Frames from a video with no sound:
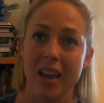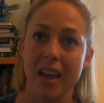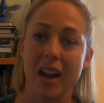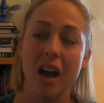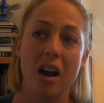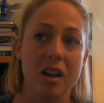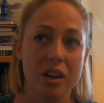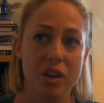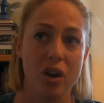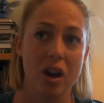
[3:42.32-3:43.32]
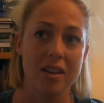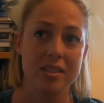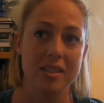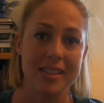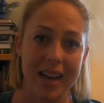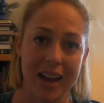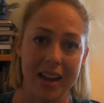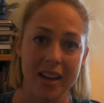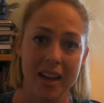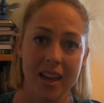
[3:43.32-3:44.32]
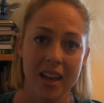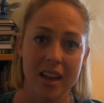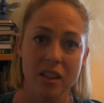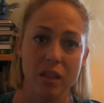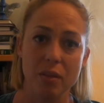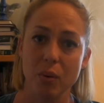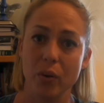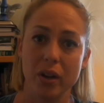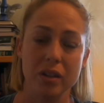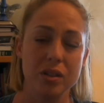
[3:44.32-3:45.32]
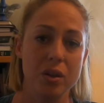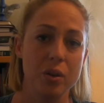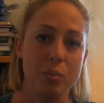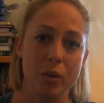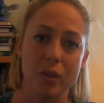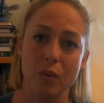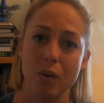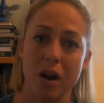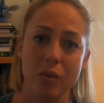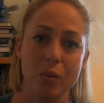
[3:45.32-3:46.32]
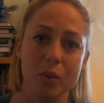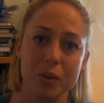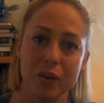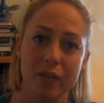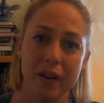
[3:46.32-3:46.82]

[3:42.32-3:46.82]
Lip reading: and hung on a cross to die and thrown in a tomb with the rock rolled over.